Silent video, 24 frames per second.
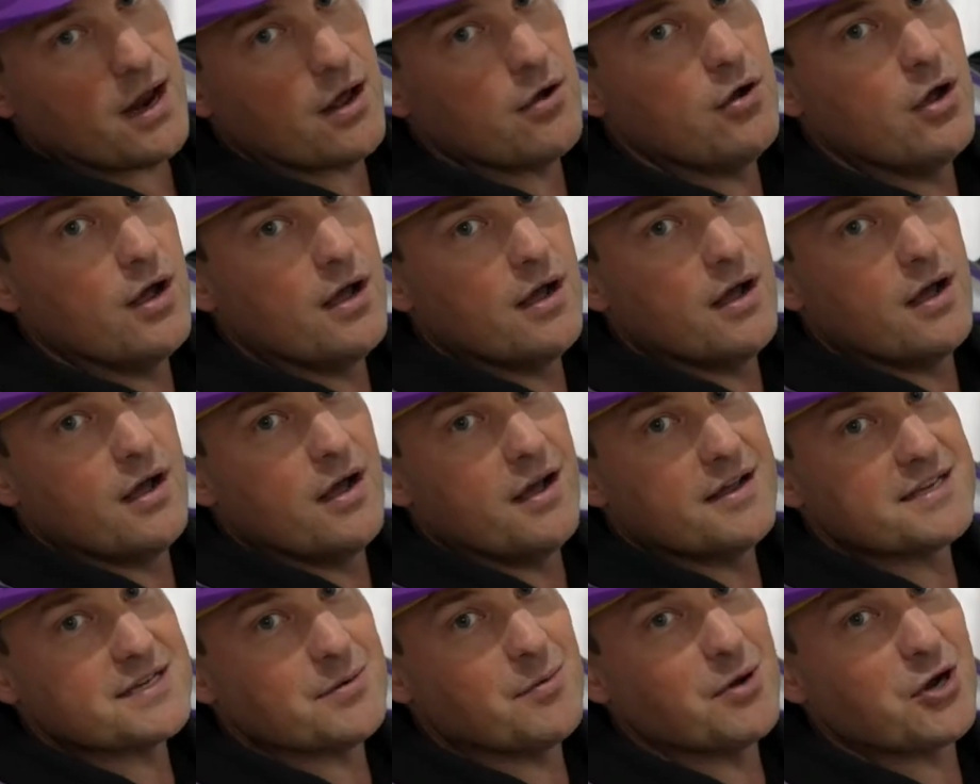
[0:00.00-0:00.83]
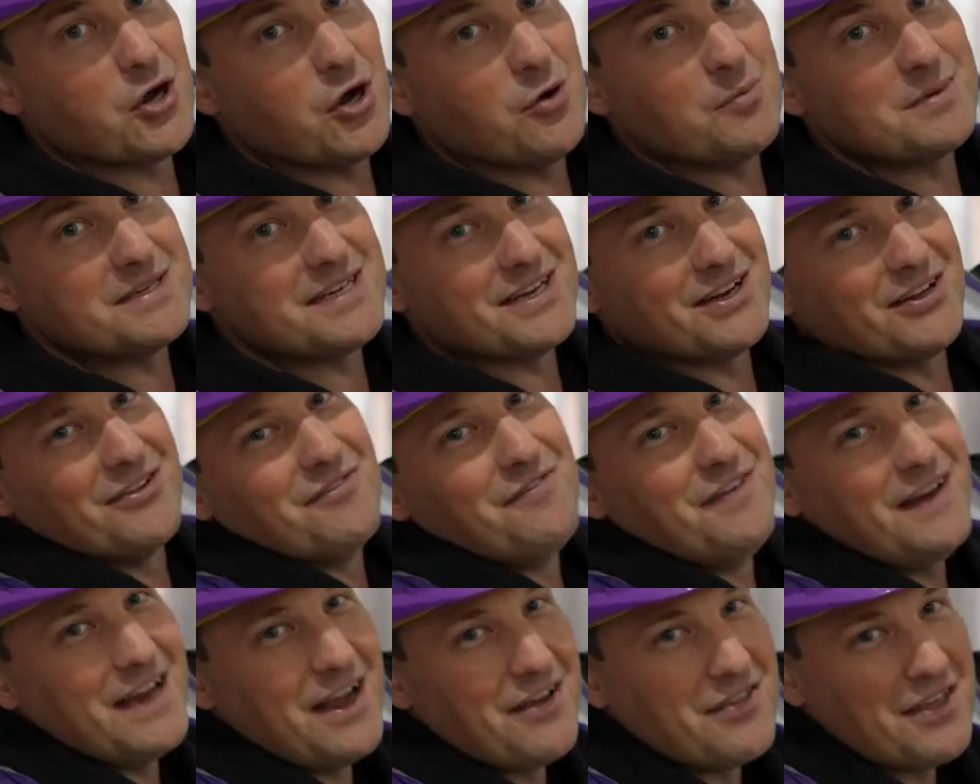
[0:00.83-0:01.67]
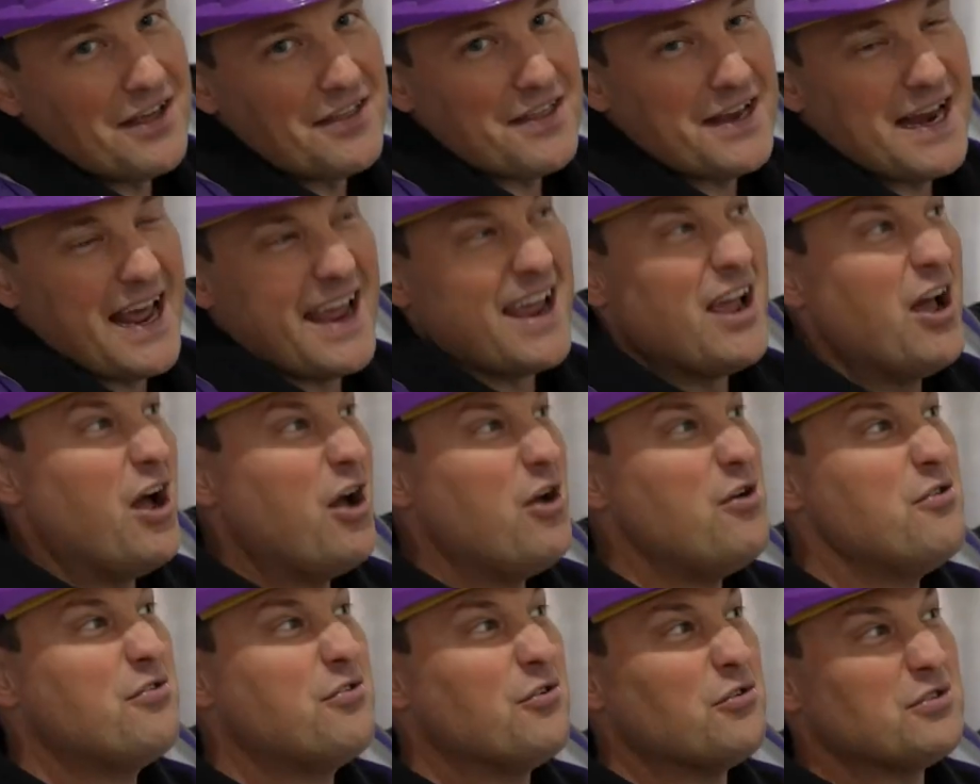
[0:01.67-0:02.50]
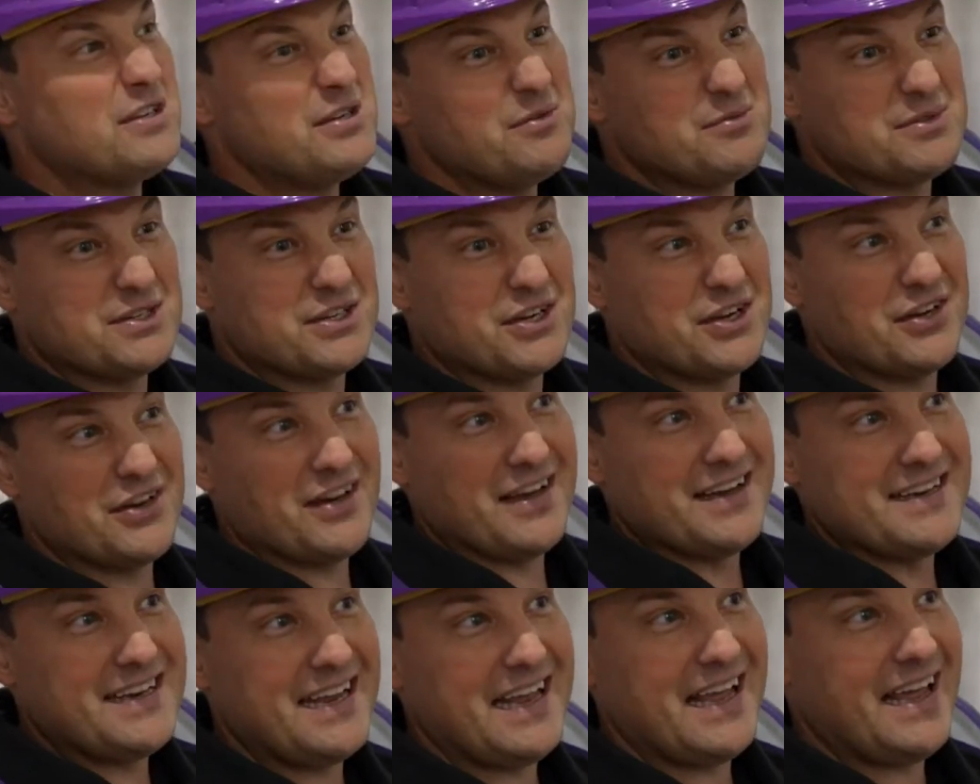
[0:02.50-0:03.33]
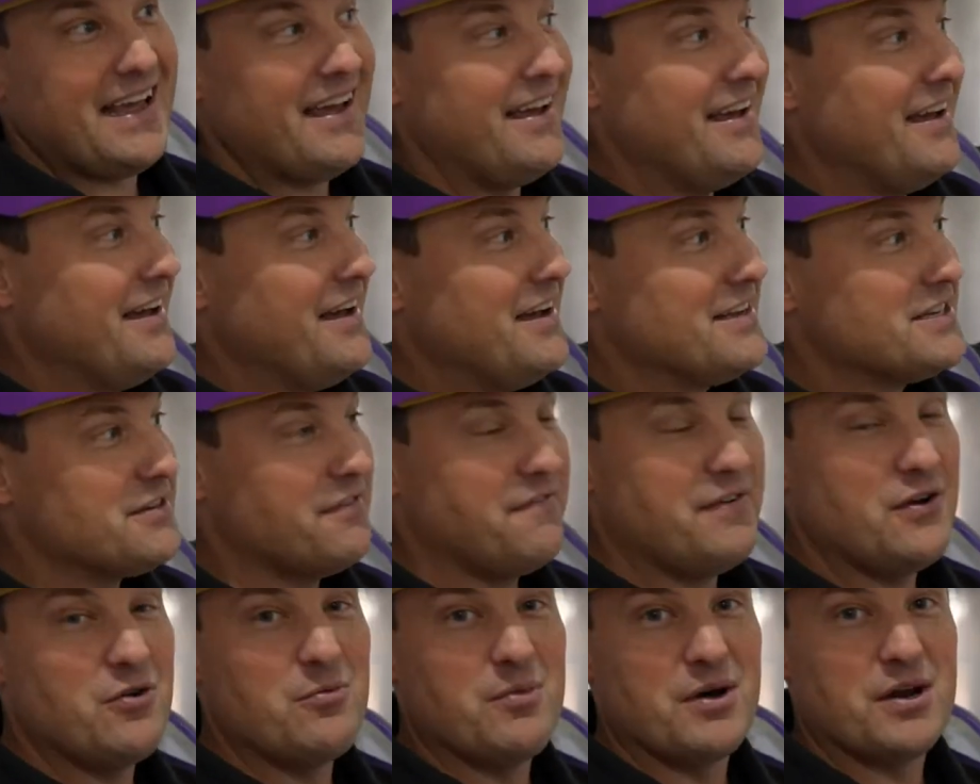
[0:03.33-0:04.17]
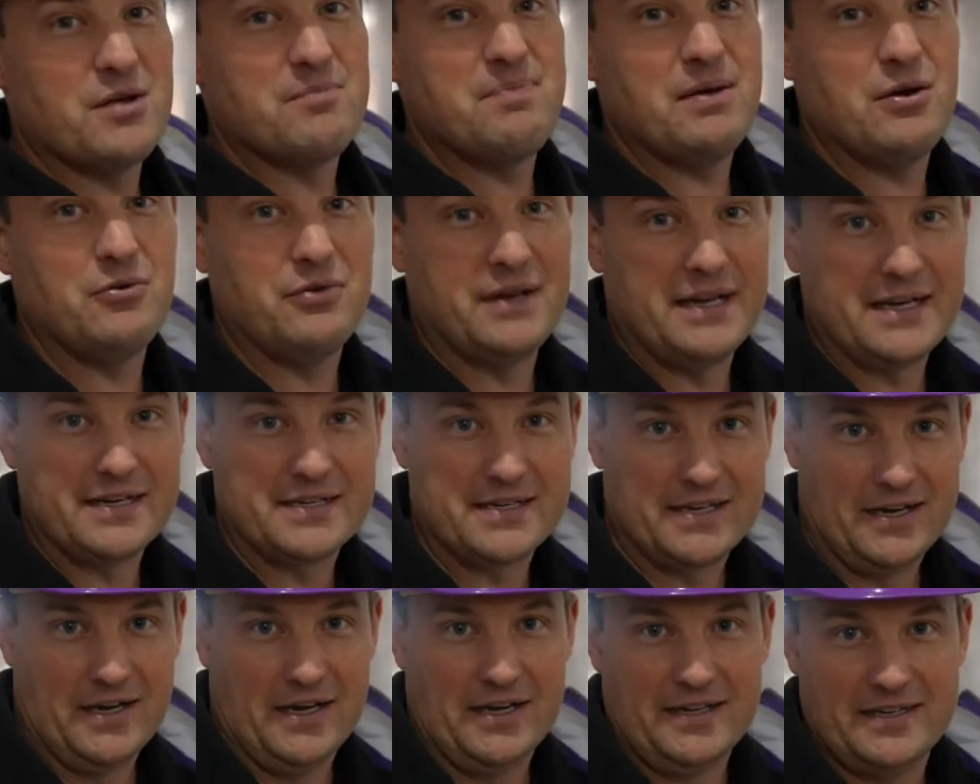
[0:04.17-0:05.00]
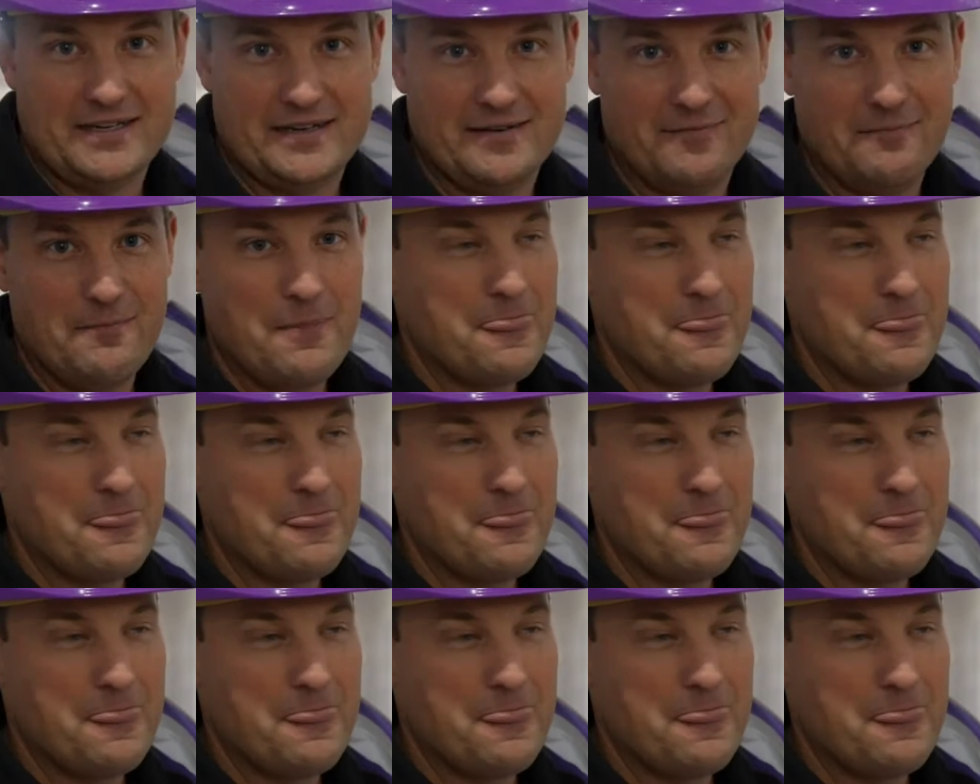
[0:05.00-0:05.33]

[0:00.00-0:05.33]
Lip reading: know, someone commented on the video the other day, who thought it was a good idea to film on a building site?